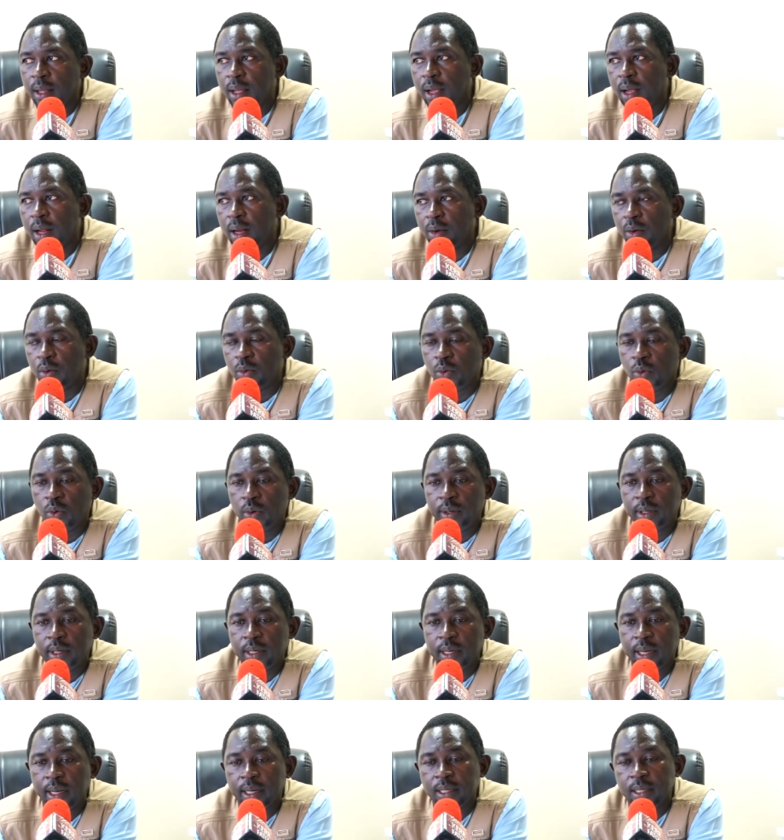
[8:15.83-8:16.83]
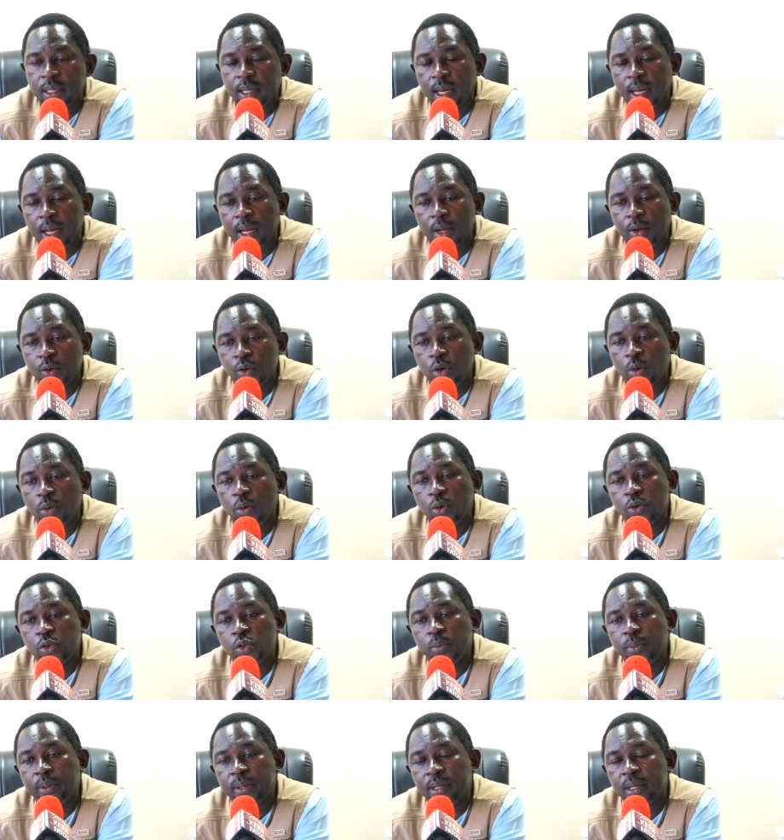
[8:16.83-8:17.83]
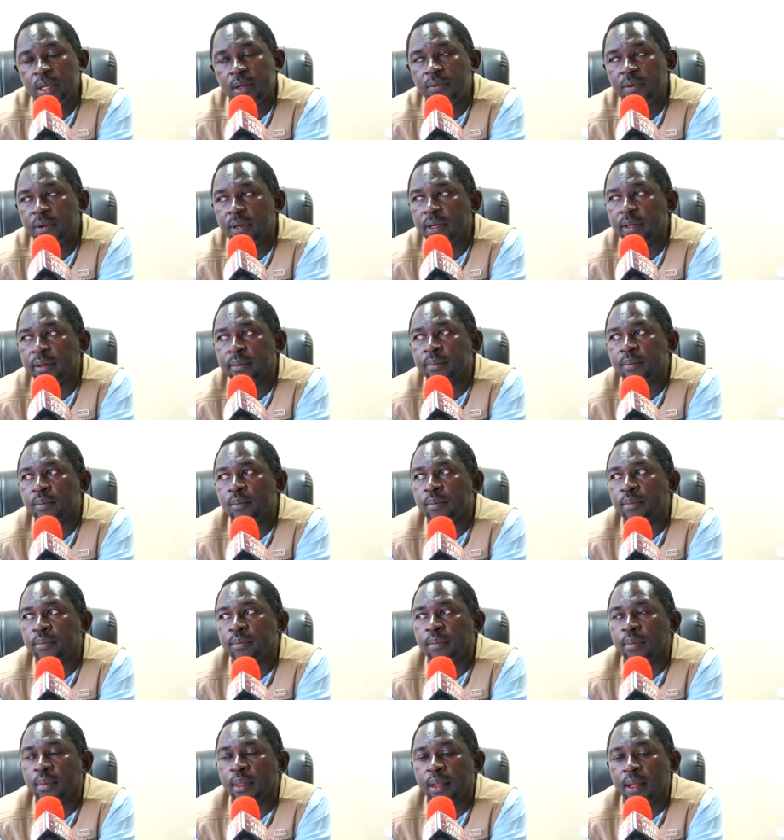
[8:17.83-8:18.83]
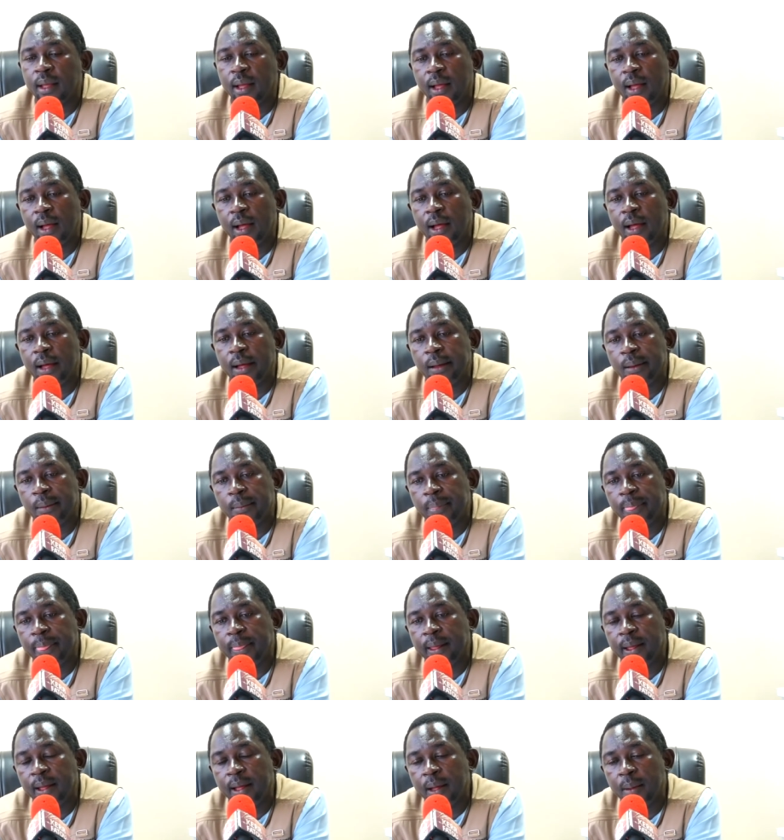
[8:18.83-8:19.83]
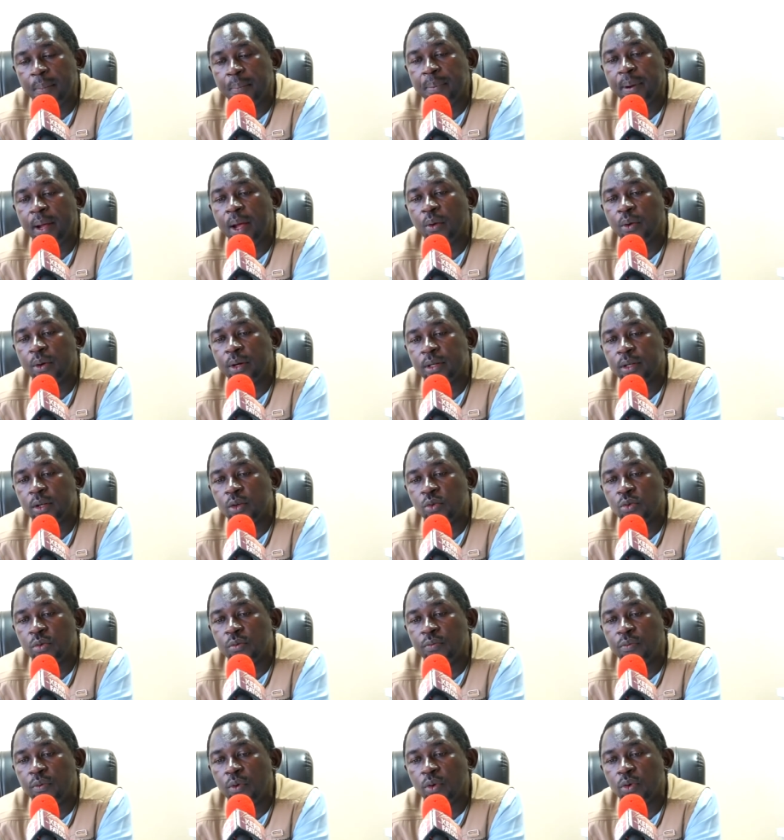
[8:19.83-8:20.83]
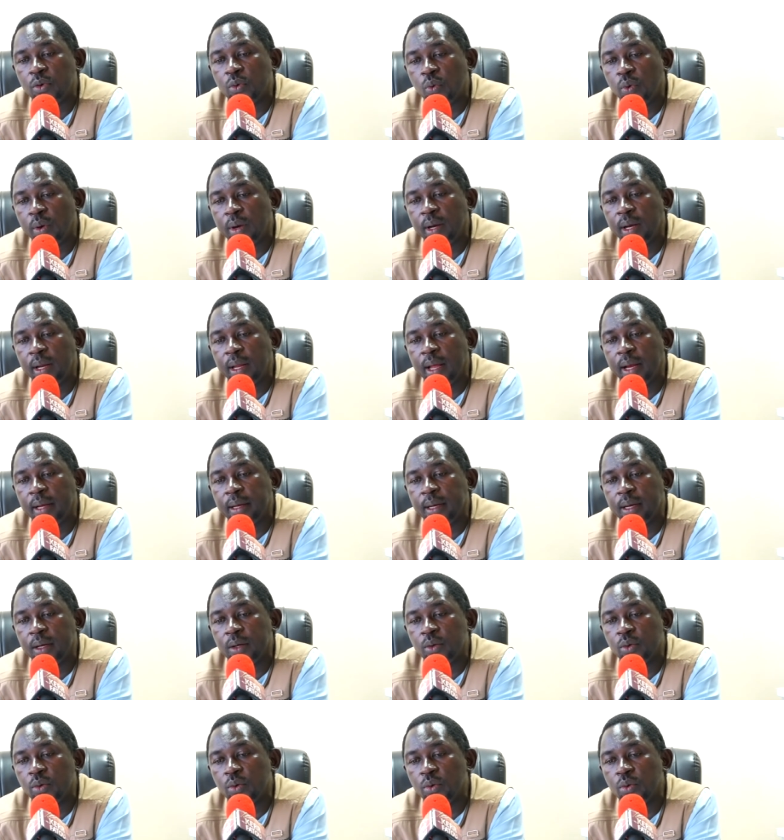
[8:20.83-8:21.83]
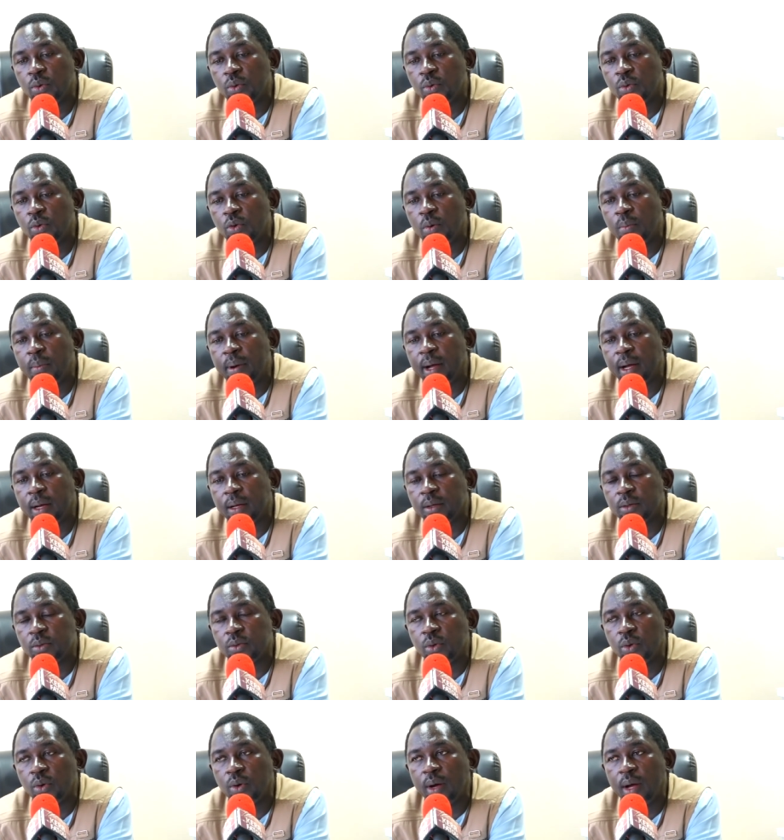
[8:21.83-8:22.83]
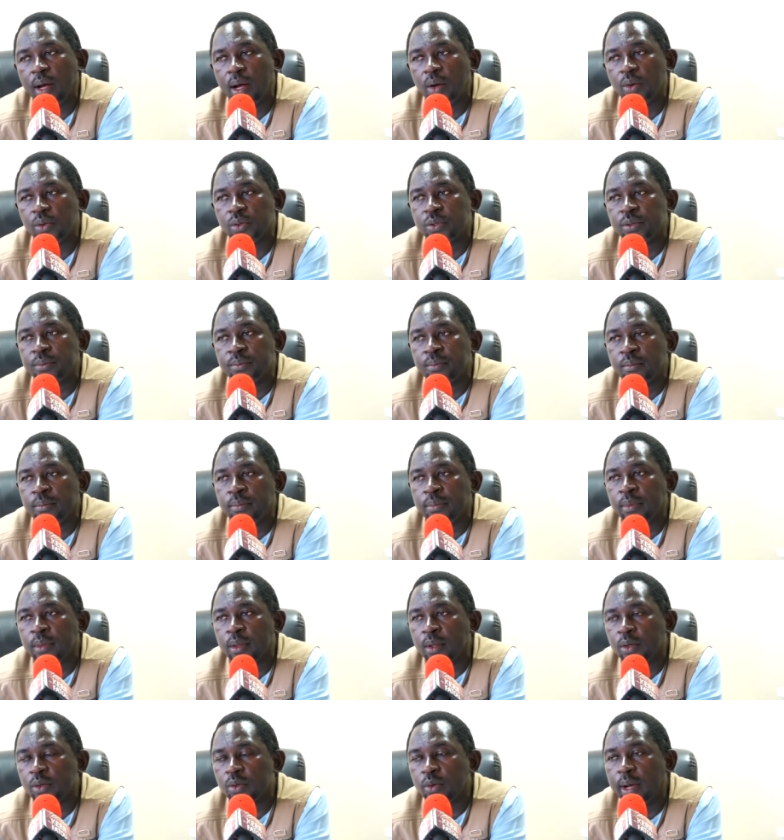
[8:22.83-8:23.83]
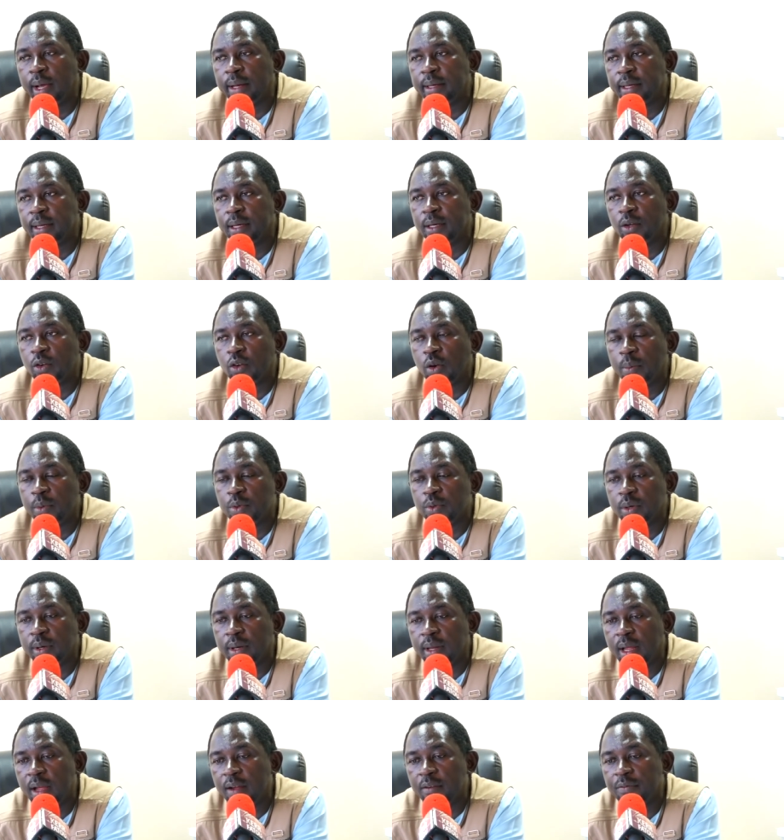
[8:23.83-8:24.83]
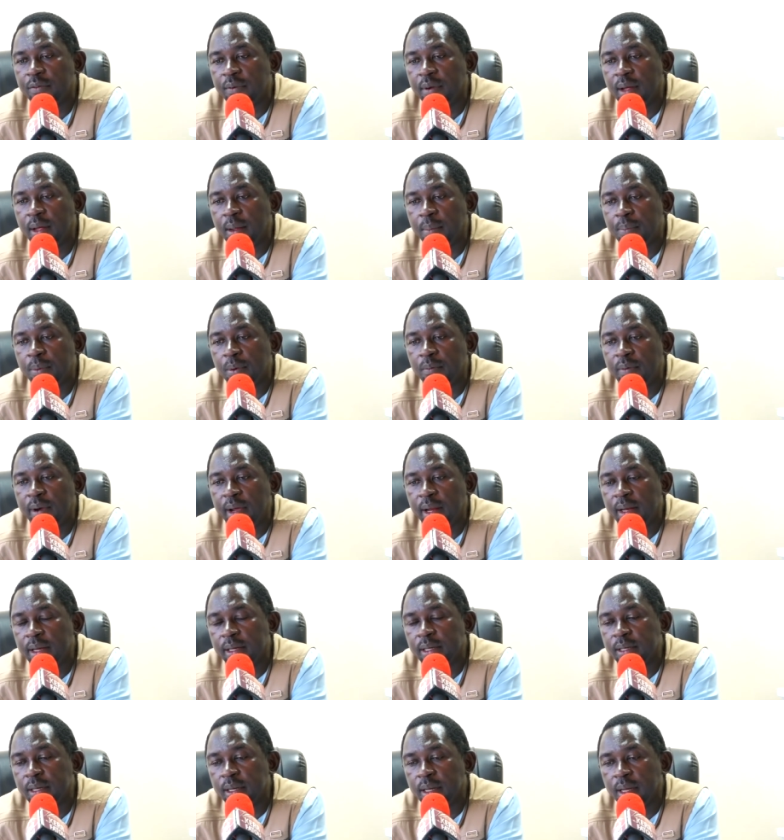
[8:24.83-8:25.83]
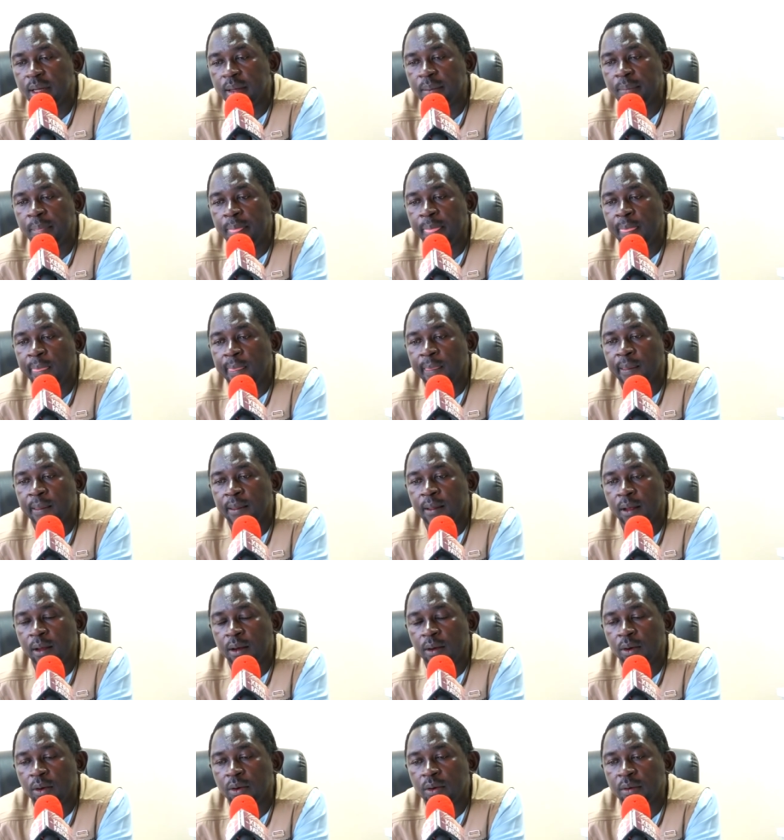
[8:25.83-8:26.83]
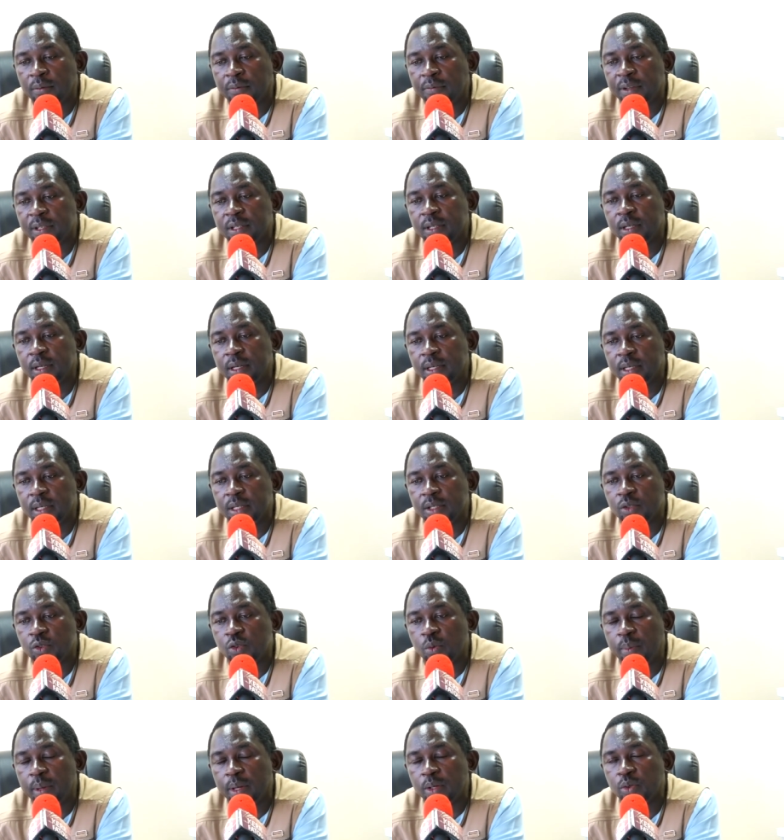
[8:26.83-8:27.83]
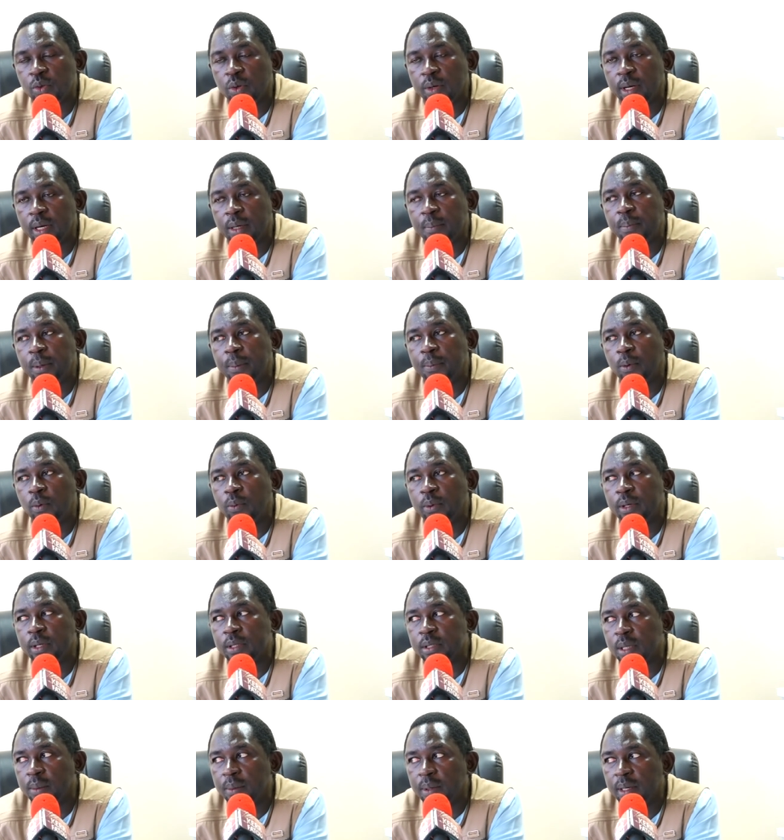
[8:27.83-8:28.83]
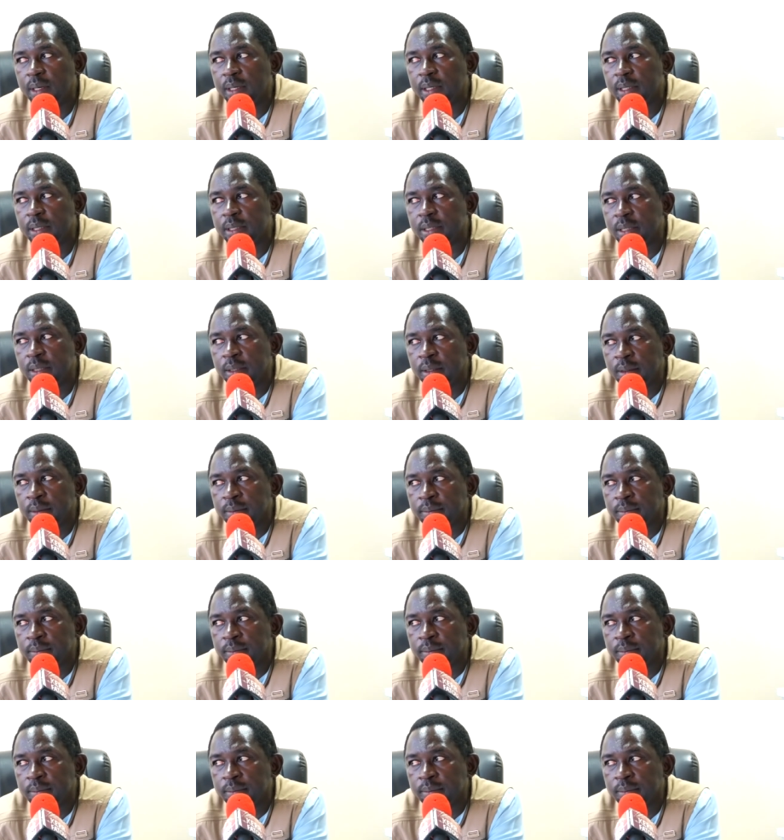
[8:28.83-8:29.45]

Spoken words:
And not only that, you'll also be given priority to vote quickly, and then you go back to your house. So I think the Commission have provided a lot of facilities to make sure that people with disabilities,